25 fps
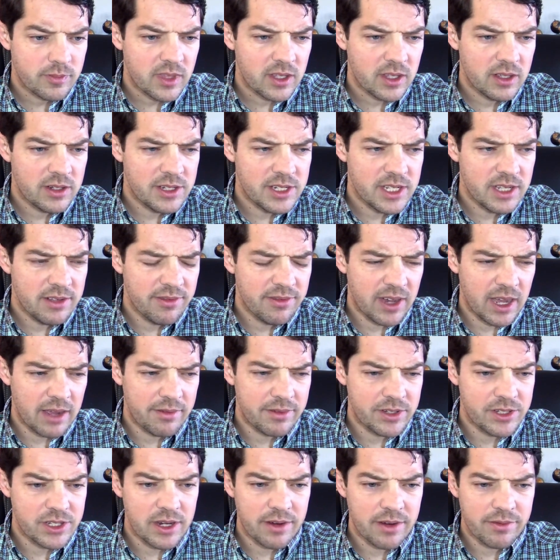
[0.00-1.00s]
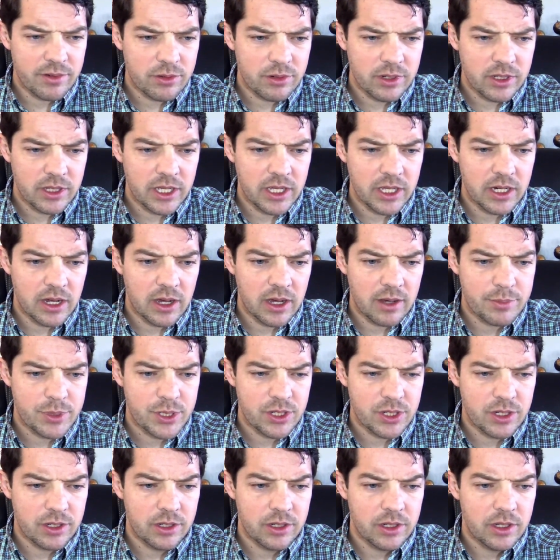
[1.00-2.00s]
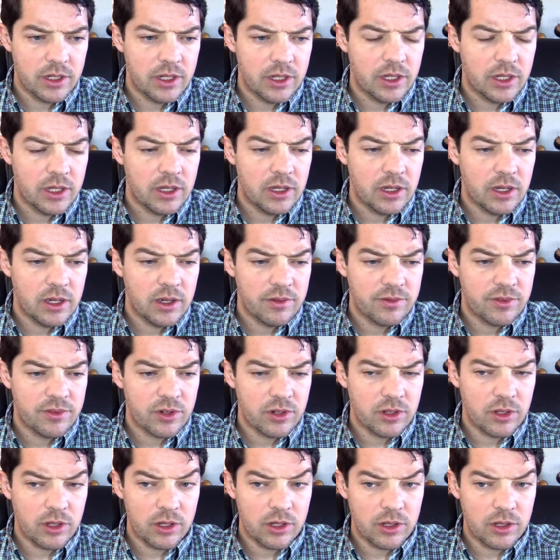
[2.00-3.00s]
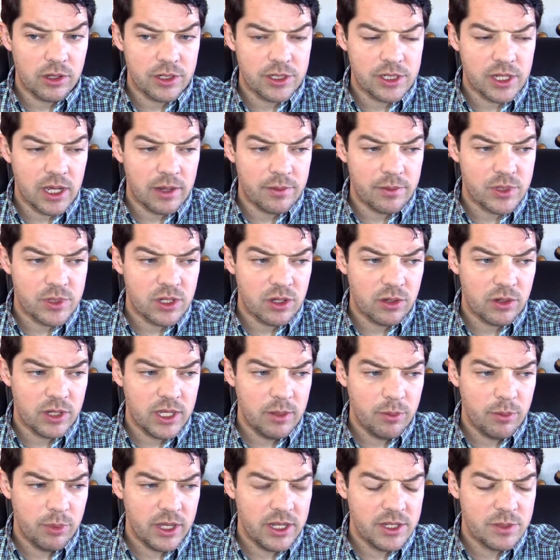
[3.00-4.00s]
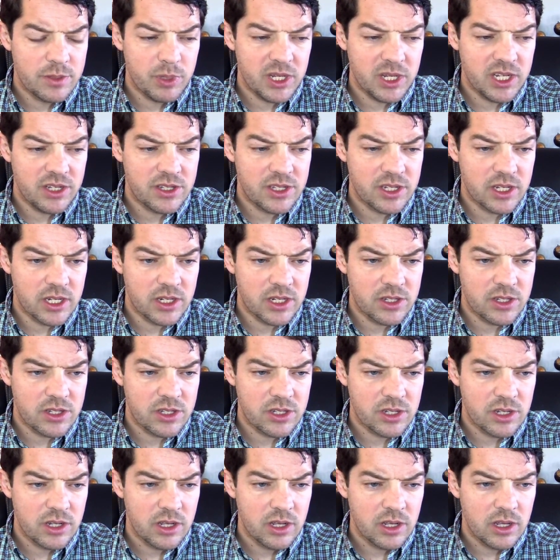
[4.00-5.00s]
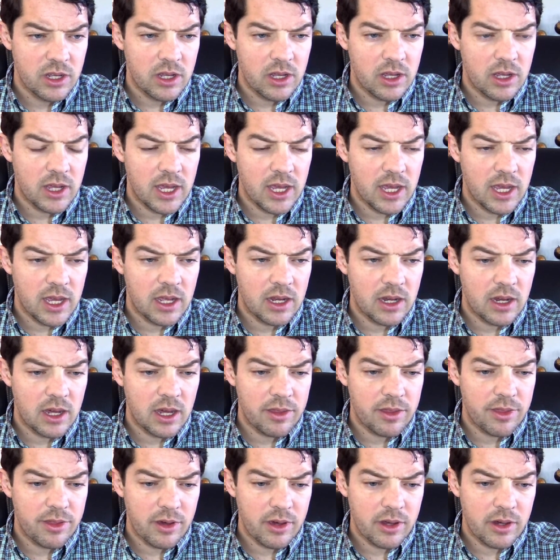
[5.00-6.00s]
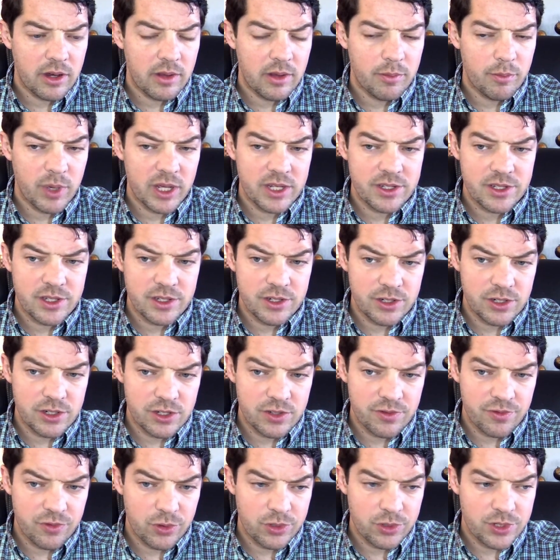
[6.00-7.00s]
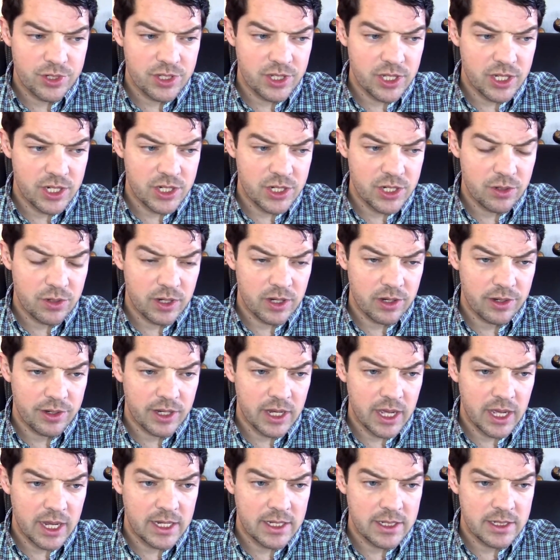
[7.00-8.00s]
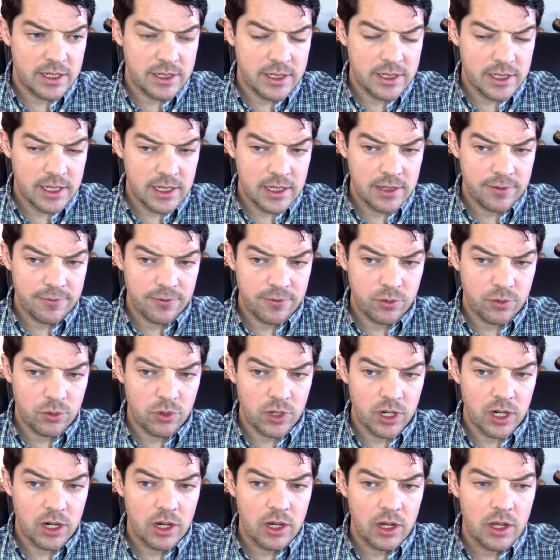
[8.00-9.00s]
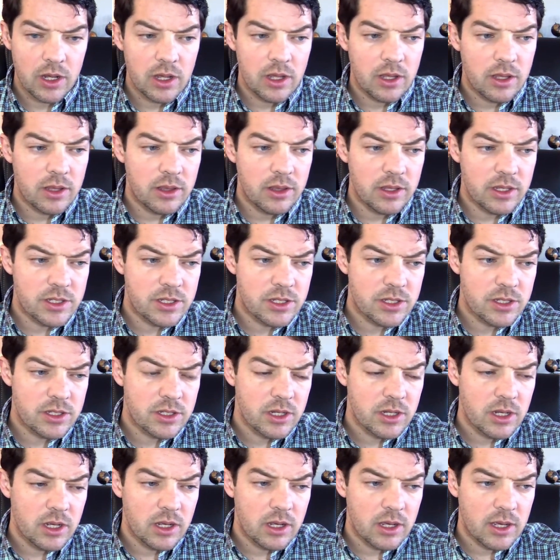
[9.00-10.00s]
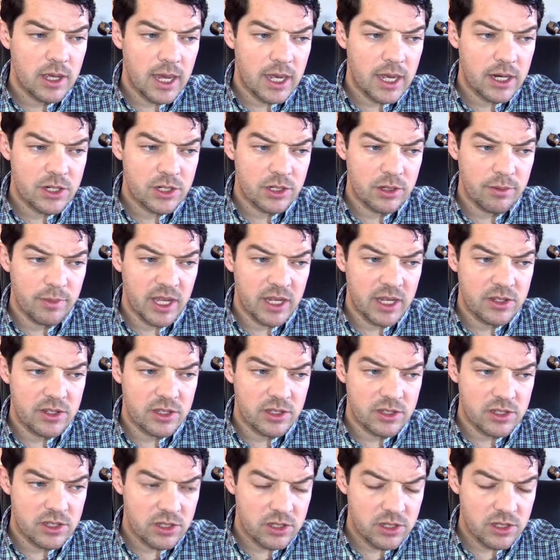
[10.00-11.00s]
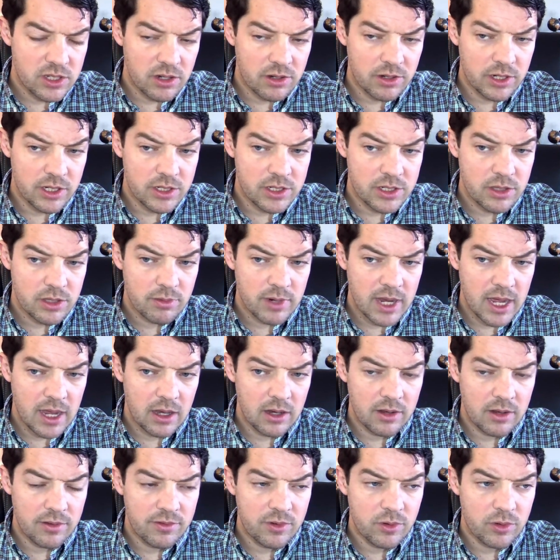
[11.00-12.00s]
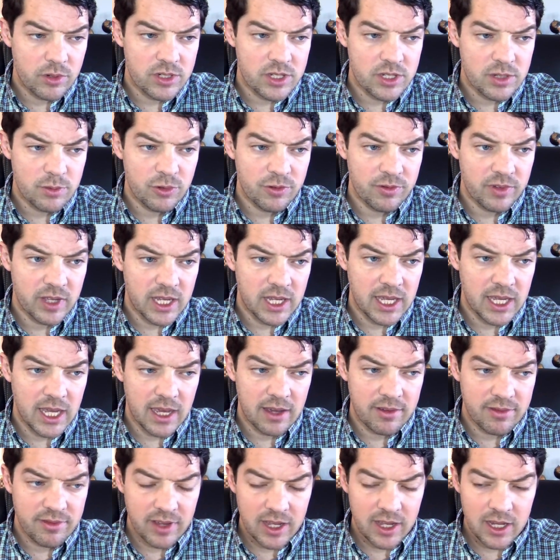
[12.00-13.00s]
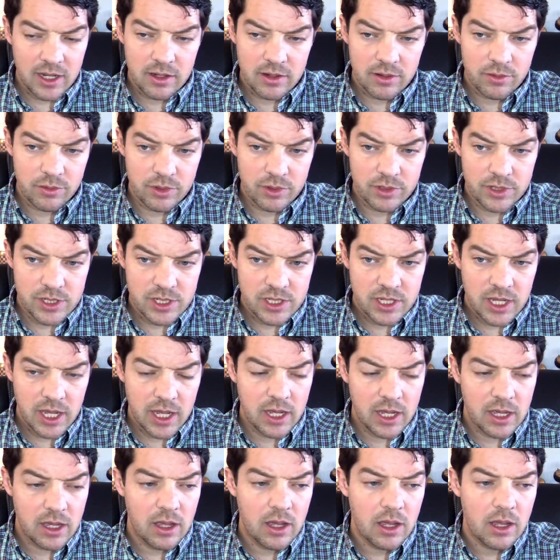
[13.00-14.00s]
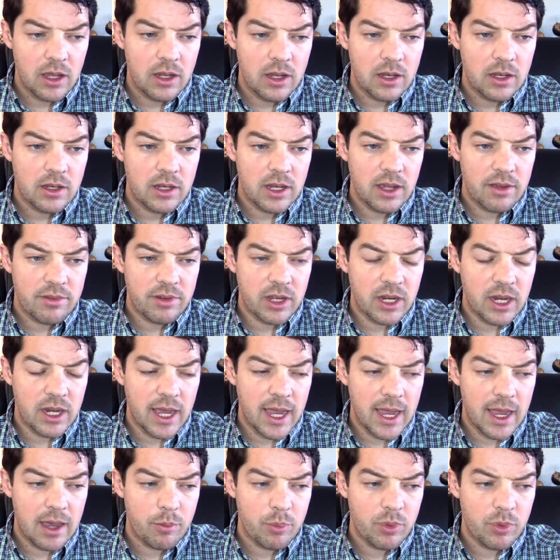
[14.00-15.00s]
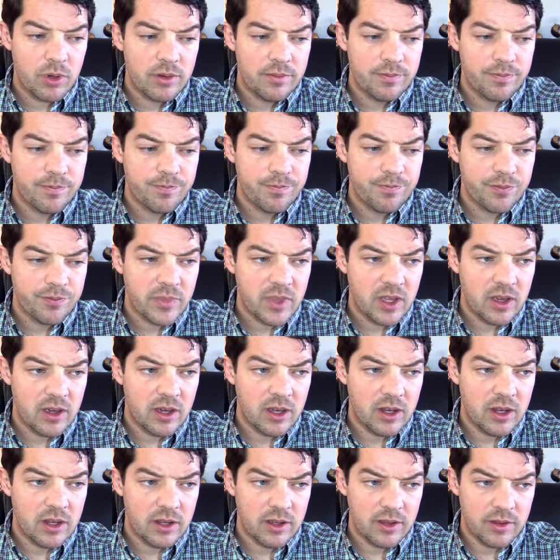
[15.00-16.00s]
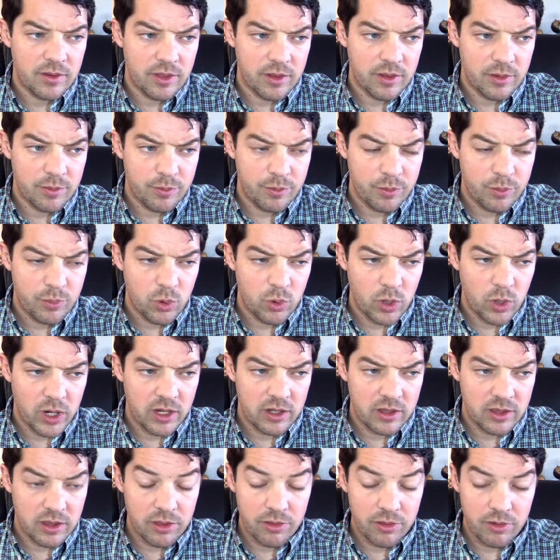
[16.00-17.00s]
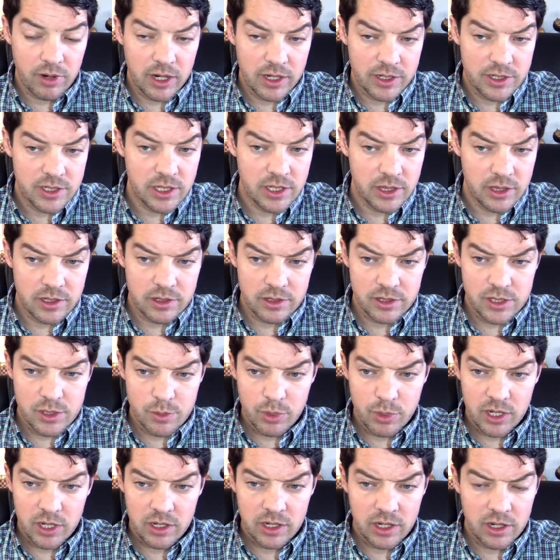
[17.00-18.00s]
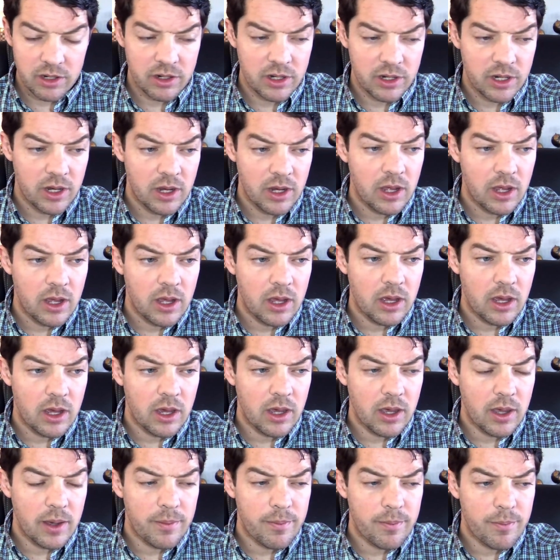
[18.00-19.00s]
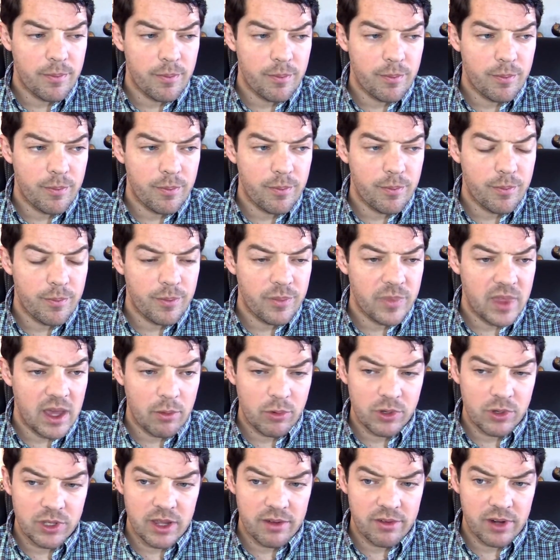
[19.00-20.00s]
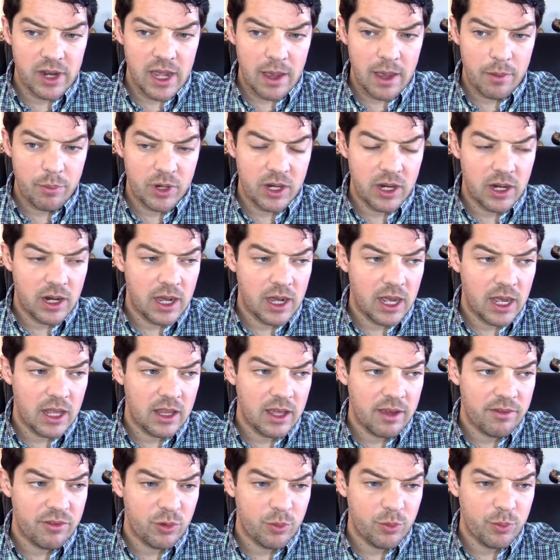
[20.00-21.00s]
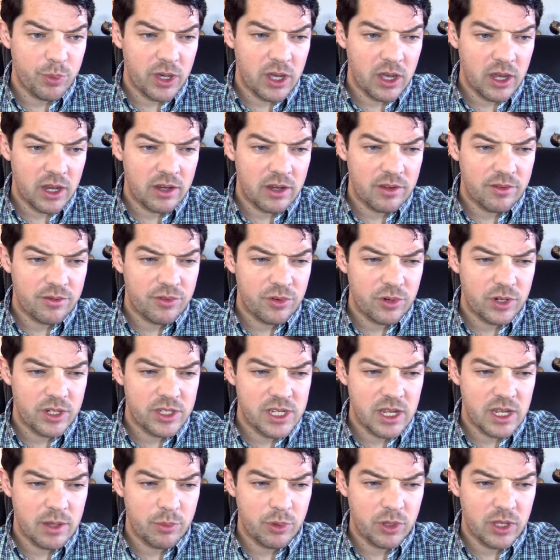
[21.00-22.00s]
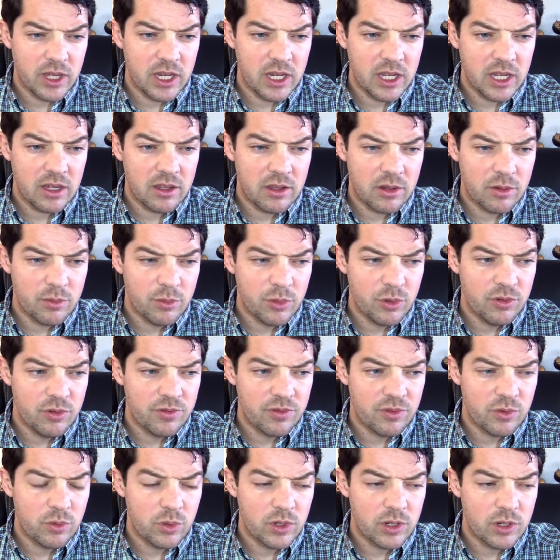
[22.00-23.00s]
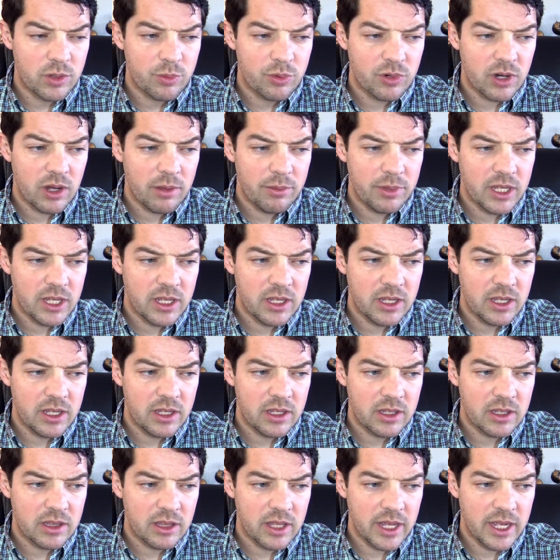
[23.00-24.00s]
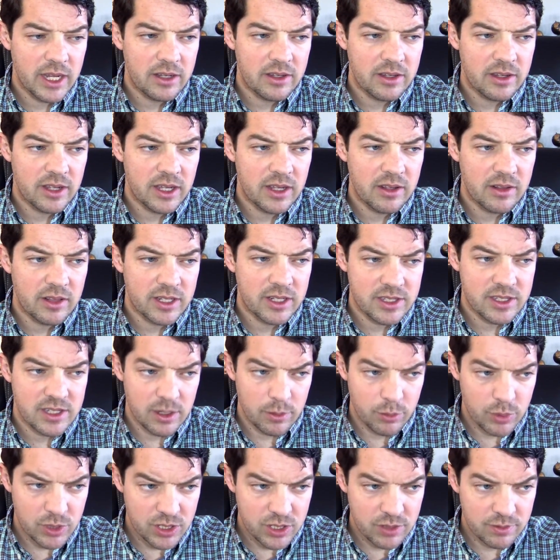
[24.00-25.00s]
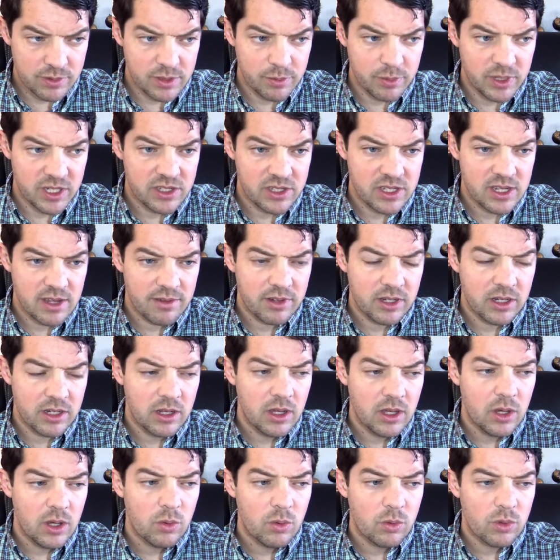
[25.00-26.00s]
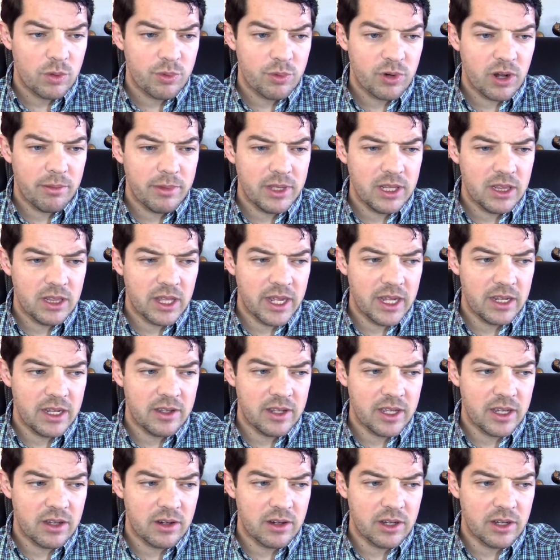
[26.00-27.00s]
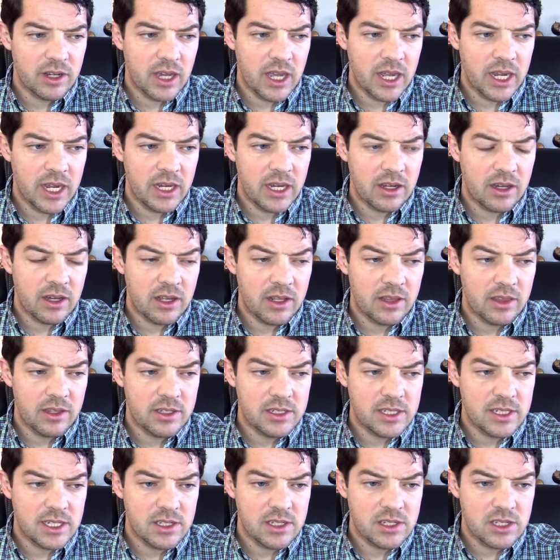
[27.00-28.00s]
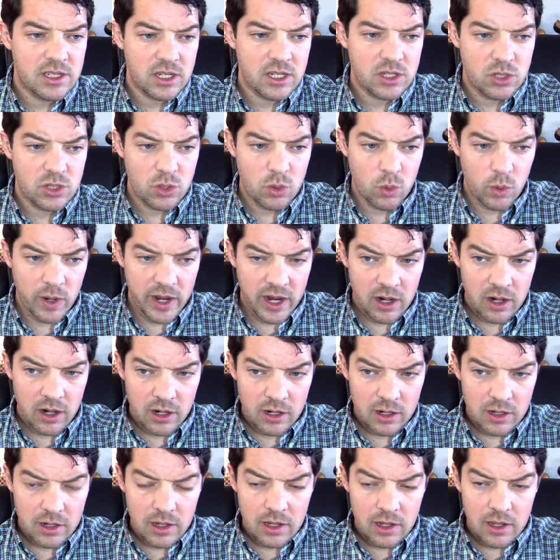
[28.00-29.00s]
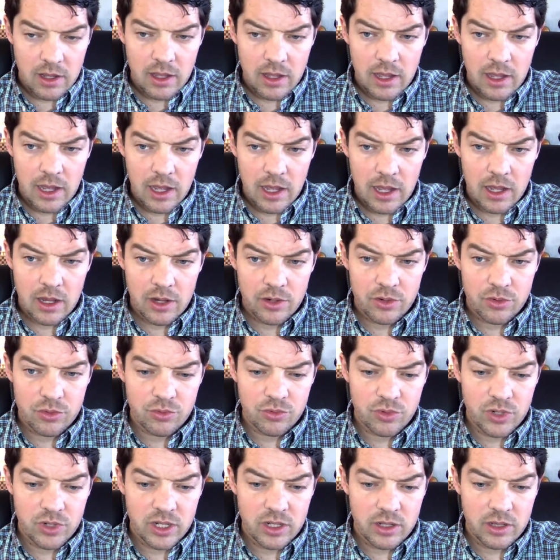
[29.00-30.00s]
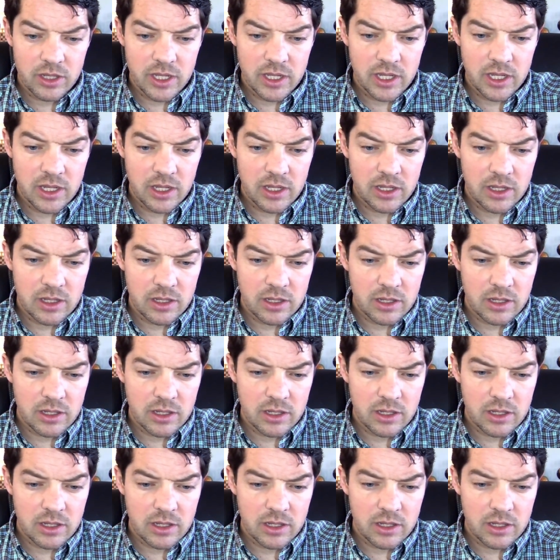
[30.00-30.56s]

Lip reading: d5 is never really an option for a long, long time. So he plays b6, and I thought best to just force the issue here, knight d4. This actually makes a serious threat. Of course, a move like king f8 will just take. Never going to happen. The threat is that there is a pin here. That will never happen at a high level, but for example, any other move, we're probably landing, let's say bishop to b7, we're probably landing our knight on the d6 square and really